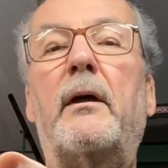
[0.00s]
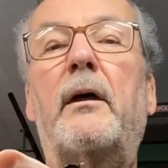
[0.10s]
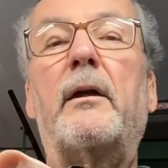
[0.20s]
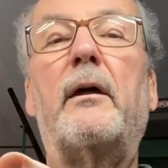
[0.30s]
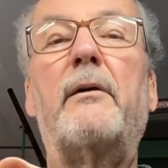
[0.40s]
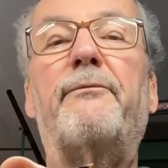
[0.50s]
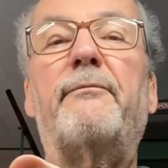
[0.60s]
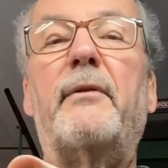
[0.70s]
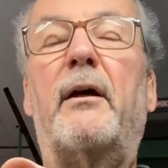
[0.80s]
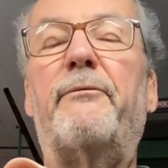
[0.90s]
And
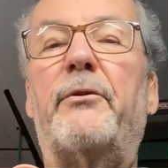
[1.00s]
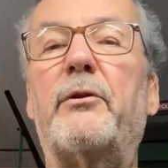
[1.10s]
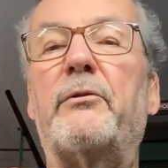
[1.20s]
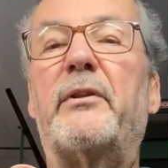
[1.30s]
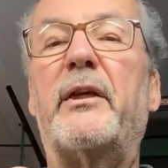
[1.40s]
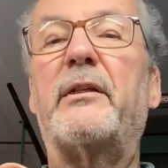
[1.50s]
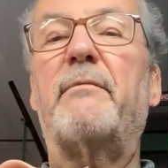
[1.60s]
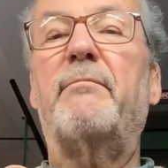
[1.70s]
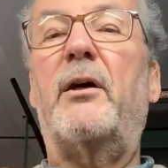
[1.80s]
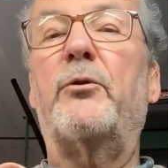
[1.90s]
I've used this
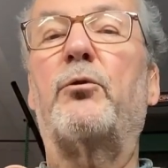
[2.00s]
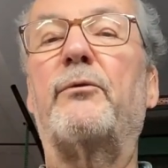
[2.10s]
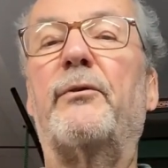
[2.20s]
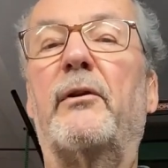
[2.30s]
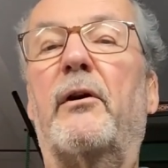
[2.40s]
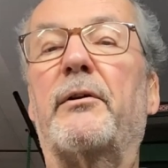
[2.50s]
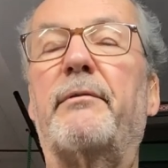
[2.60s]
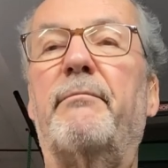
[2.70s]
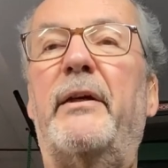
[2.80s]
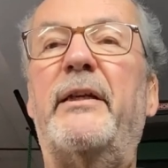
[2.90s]
an awful lot.
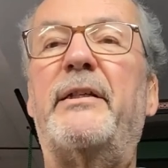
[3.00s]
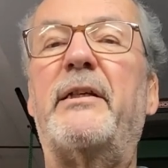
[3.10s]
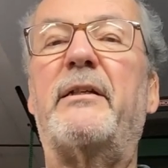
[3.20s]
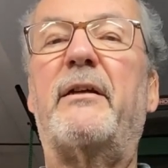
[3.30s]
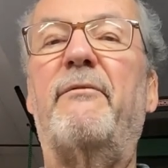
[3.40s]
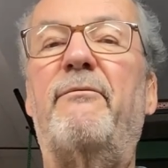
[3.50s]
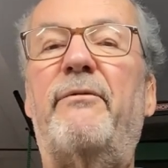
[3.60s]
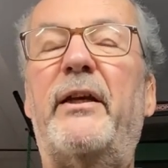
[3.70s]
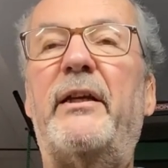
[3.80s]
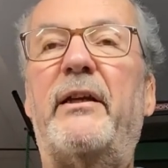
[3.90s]
It is
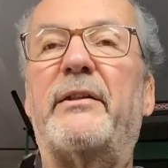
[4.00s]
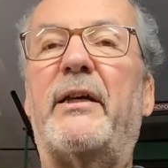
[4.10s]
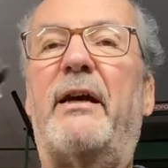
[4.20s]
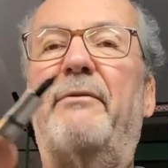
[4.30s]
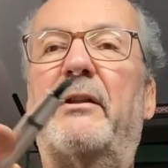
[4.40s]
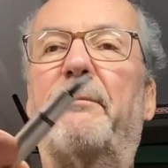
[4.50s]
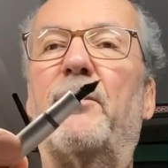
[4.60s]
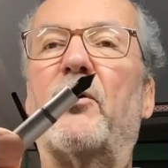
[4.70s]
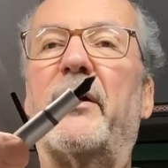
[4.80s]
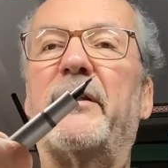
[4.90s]
convenient to have in the
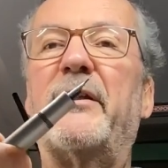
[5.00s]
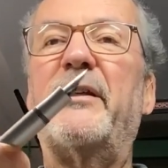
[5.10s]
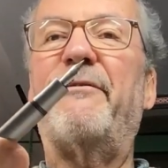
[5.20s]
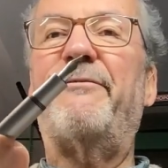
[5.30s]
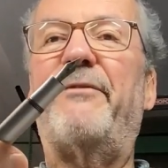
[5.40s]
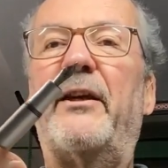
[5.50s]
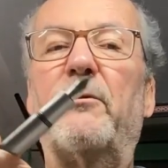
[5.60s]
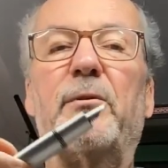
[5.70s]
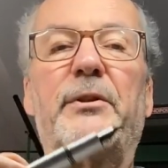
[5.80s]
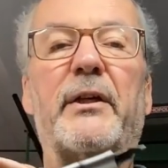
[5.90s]
pocket and it
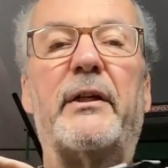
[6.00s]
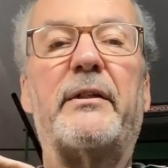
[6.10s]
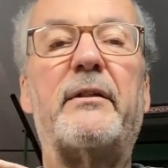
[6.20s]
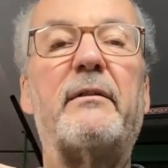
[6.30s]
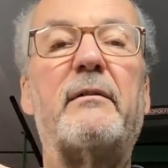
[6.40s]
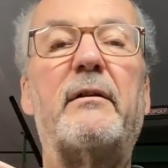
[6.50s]
feels nice.